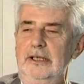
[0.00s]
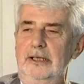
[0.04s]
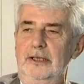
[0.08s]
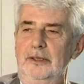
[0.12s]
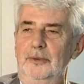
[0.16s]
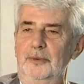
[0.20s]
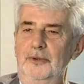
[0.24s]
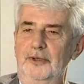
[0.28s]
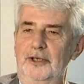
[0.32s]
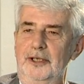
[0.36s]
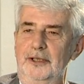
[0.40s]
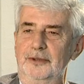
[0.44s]

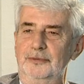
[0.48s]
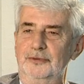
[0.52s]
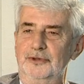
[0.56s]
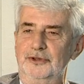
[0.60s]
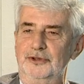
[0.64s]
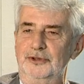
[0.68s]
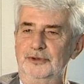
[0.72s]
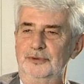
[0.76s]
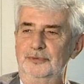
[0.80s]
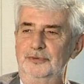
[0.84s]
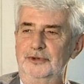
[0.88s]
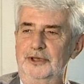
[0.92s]
without
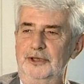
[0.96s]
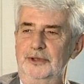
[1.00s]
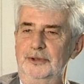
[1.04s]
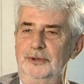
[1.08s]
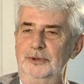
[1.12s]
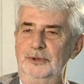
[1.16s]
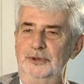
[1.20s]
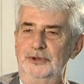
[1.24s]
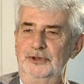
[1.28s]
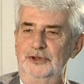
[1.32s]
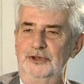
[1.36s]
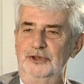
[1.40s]

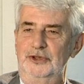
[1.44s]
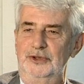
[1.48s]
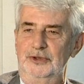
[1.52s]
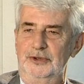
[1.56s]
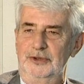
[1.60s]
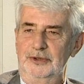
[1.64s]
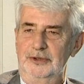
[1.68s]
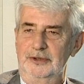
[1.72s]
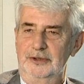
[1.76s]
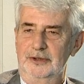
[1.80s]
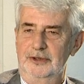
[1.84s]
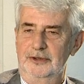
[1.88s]
recourse
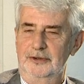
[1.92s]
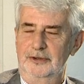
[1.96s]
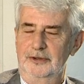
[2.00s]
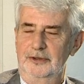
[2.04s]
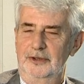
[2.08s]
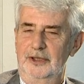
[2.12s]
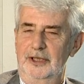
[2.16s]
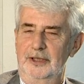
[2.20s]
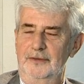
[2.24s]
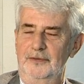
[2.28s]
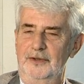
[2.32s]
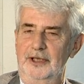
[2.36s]

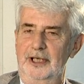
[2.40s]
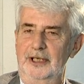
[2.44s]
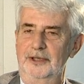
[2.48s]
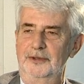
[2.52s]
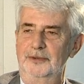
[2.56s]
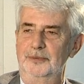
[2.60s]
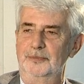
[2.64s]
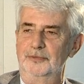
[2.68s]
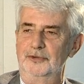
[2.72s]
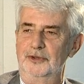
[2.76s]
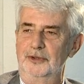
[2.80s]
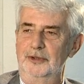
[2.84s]
to heavy
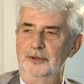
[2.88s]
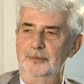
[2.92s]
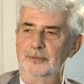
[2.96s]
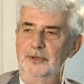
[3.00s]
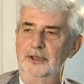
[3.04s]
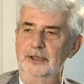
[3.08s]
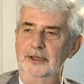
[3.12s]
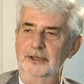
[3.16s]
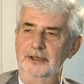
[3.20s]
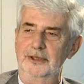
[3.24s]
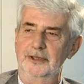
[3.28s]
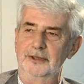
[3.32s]
atoms in the
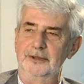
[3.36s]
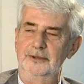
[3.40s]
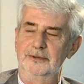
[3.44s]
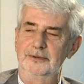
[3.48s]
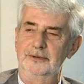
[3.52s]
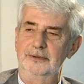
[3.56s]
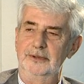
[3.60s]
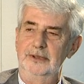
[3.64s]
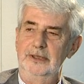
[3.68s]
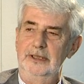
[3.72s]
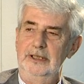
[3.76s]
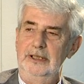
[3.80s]

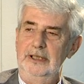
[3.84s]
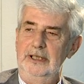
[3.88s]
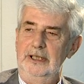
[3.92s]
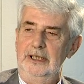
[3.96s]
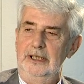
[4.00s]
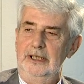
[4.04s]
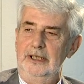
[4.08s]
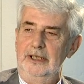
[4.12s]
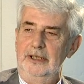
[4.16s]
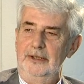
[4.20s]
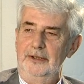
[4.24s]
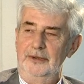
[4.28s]
molecule.
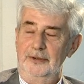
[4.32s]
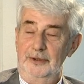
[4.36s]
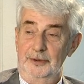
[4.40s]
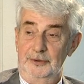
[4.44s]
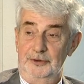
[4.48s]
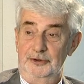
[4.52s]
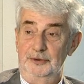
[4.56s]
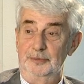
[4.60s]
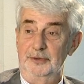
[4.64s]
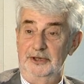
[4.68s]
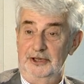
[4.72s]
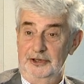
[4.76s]
And there were
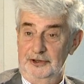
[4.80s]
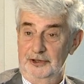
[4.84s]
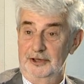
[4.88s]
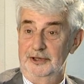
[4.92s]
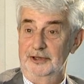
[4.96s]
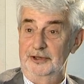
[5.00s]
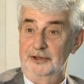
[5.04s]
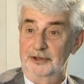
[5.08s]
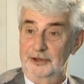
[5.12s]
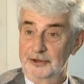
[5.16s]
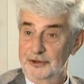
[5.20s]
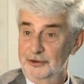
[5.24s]
some
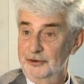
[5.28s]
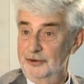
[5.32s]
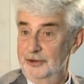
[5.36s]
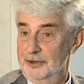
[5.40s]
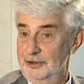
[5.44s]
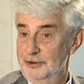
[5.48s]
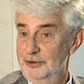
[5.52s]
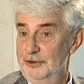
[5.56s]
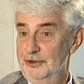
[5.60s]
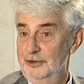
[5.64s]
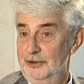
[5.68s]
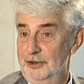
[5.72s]
exciting
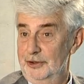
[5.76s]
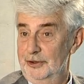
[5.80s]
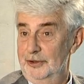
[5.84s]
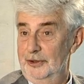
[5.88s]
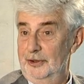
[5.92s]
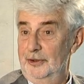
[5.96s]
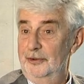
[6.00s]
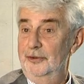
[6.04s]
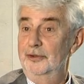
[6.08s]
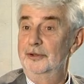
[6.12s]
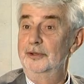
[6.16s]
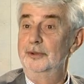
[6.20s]
structures
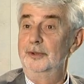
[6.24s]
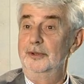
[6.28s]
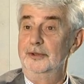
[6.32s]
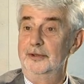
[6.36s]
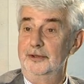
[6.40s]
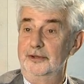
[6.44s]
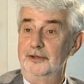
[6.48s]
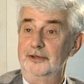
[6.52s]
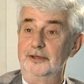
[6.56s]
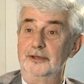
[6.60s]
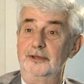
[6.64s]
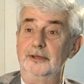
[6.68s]
going through at the
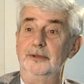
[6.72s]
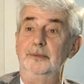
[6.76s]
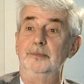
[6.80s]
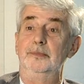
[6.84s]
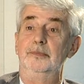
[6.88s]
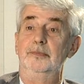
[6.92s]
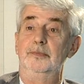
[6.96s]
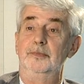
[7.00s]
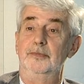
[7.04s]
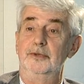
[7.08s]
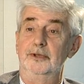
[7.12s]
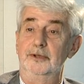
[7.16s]
time.
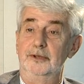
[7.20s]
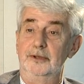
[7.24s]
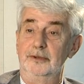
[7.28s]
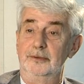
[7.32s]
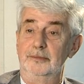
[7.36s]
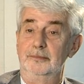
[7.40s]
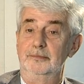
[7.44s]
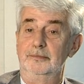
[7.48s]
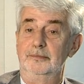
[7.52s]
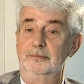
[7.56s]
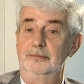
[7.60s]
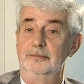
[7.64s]

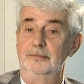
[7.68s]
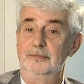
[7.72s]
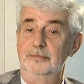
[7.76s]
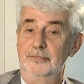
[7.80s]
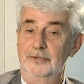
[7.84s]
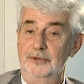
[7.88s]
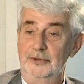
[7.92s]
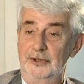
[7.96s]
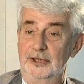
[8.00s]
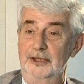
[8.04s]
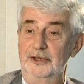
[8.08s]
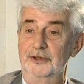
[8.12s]

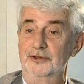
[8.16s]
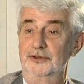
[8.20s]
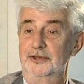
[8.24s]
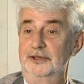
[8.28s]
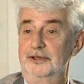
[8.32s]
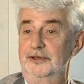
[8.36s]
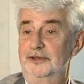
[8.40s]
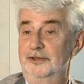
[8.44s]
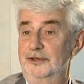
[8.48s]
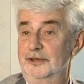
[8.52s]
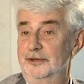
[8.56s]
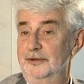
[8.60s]

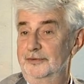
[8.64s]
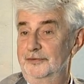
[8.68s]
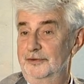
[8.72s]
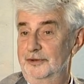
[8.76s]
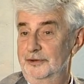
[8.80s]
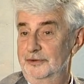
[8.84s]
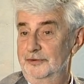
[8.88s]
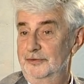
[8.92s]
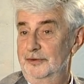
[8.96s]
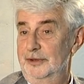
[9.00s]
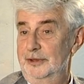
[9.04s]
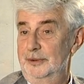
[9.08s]
Adenosine
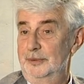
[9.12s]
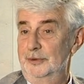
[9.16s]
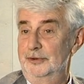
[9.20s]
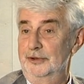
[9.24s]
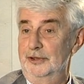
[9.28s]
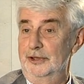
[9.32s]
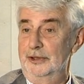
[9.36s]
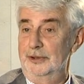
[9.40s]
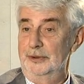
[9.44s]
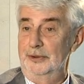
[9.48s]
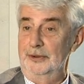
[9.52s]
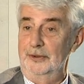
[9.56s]
triphosphate was
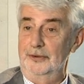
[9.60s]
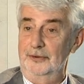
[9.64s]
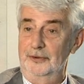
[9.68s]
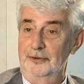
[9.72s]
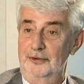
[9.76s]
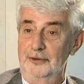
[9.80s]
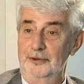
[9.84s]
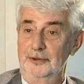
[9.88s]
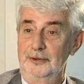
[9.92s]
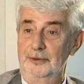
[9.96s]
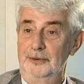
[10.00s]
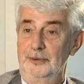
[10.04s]
going
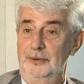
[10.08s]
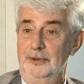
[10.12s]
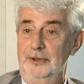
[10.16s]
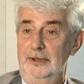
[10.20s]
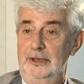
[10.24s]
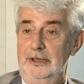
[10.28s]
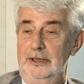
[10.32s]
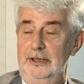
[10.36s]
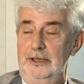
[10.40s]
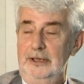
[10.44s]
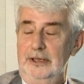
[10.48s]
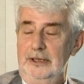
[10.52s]
through,
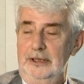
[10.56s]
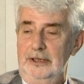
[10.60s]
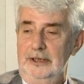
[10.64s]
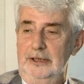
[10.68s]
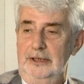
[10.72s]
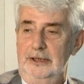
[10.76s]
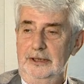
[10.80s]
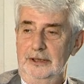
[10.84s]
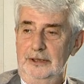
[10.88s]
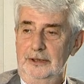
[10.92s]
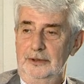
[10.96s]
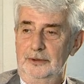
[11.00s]

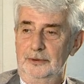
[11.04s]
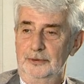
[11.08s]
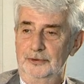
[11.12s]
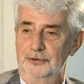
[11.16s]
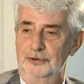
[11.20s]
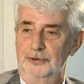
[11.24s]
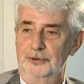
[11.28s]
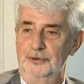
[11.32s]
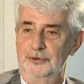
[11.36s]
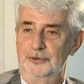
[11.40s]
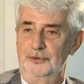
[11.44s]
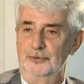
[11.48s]
all
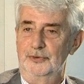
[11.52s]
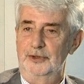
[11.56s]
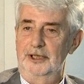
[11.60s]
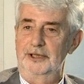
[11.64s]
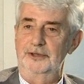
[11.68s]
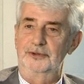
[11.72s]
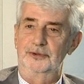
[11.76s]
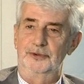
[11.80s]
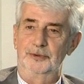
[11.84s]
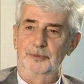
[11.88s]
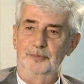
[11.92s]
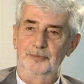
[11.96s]
sorts of
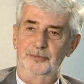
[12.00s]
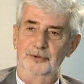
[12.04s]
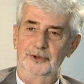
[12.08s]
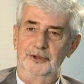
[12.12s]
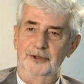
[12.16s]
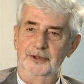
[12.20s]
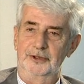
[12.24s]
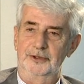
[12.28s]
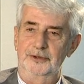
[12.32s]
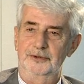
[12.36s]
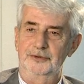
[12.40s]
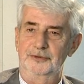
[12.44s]
natural
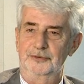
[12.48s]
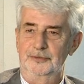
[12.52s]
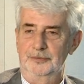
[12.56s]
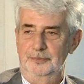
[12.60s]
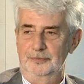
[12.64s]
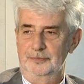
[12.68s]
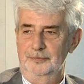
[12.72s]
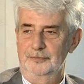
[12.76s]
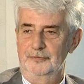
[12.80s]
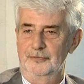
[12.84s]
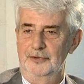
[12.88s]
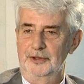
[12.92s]
products
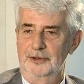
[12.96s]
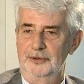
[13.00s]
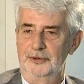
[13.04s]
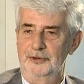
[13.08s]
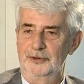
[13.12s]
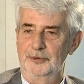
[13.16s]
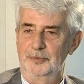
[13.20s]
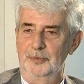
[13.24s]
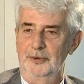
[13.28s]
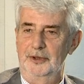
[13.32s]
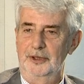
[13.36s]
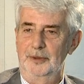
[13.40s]
from
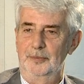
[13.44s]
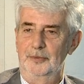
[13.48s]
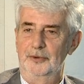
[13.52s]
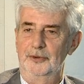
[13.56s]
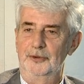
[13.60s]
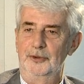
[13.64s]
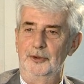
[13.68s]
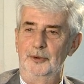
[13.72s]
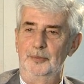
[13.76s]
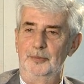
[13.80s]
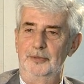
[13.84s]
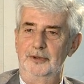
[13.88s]
various people
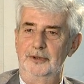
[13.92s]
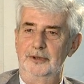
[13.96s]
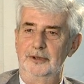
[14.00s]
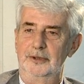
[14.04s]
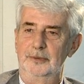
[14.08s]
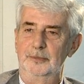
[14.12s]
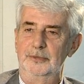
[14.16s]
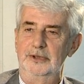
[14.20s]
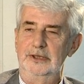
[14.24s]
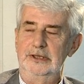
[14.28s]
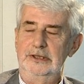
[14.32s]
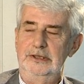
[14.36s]
in the
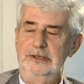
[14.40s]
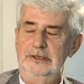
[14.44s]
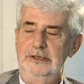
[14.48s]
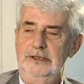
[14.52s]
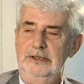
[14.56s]
department,